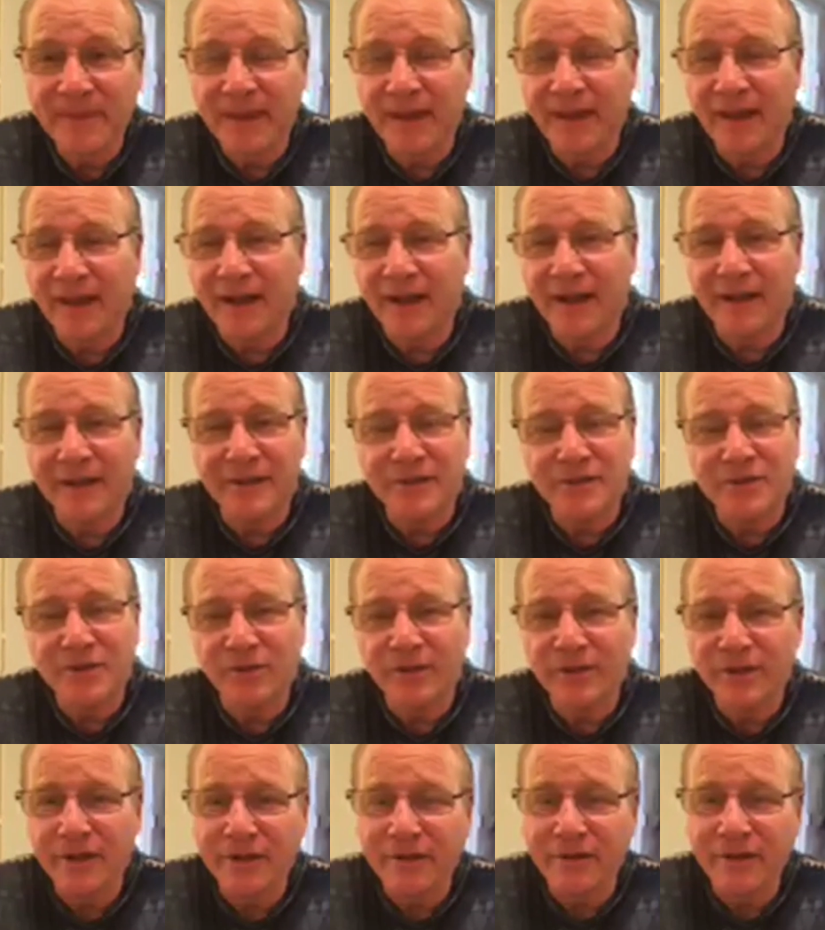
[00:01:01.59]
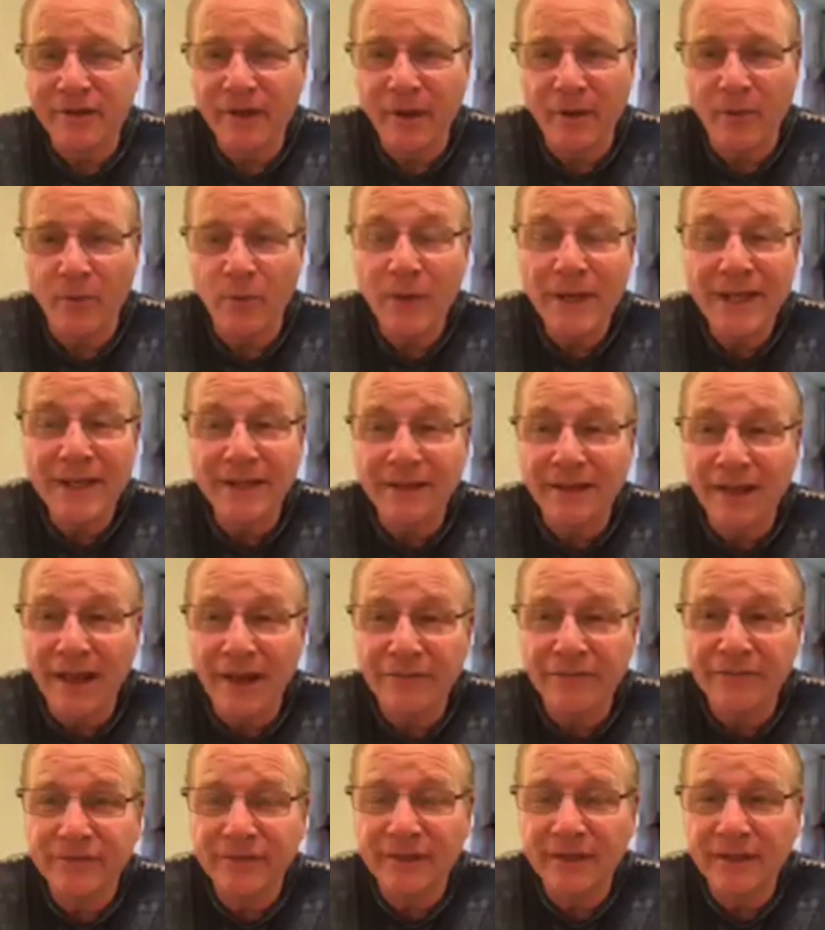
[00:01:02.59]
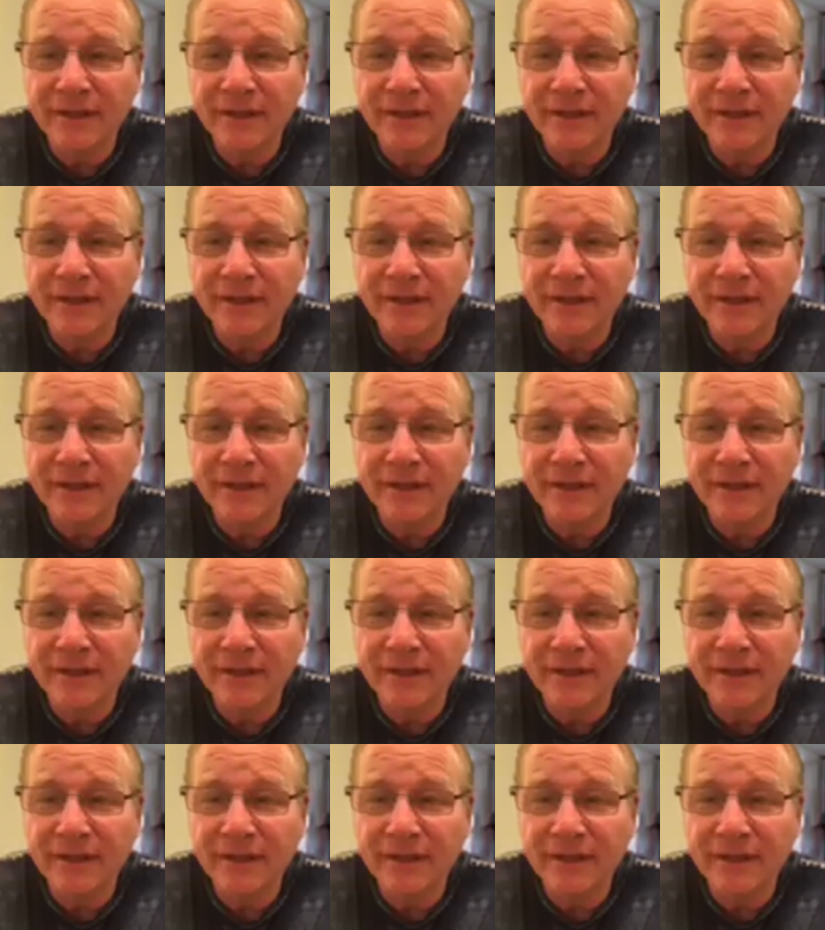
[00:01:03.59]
There's only a week left,